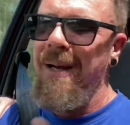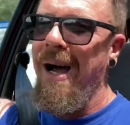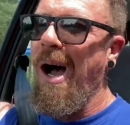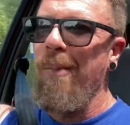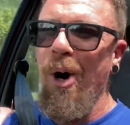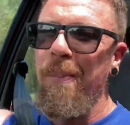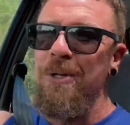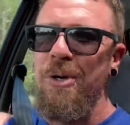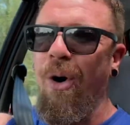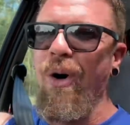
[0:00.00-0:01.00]
I'm open
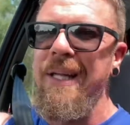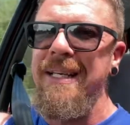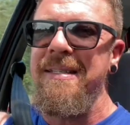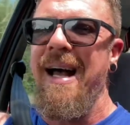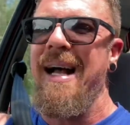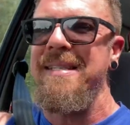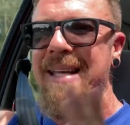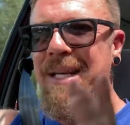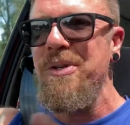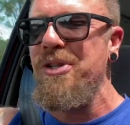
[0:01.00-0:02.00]
to all ears, guys.
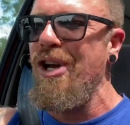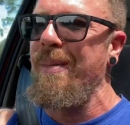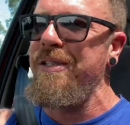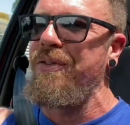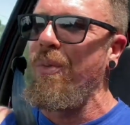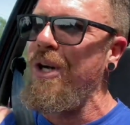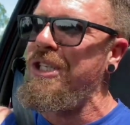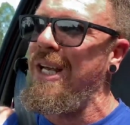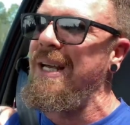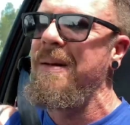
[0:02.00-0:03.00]
Thank you so much for
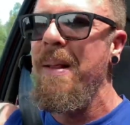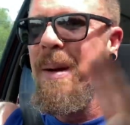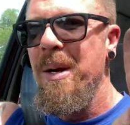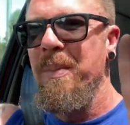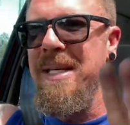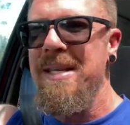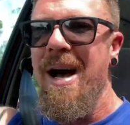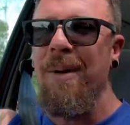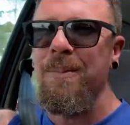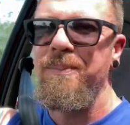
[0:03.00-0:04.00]
watching. Peace out.